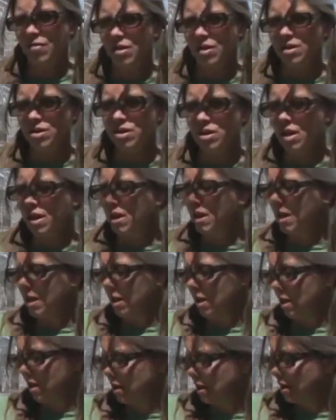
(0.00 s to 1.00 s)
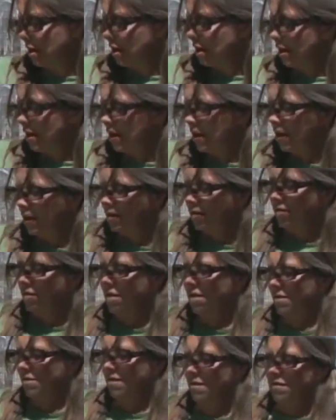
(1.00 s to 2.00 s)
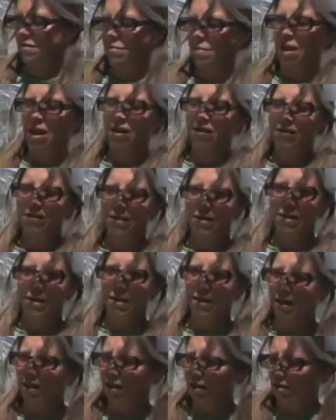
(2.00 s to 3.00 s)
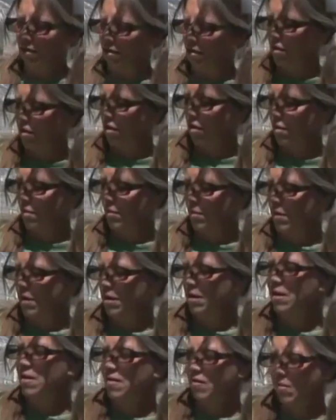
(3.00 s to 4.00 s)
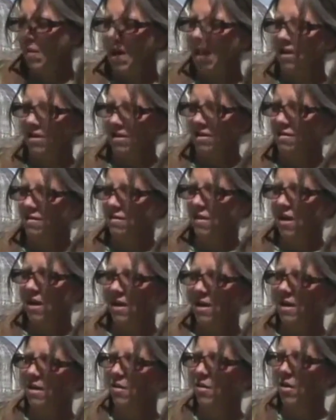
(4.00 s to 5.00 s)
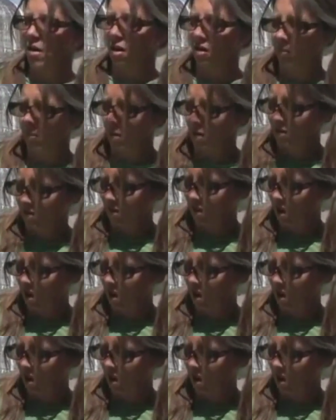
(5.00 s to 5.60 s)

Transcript: on and shaking it is it's expanding, and it'll expand inside here and bust the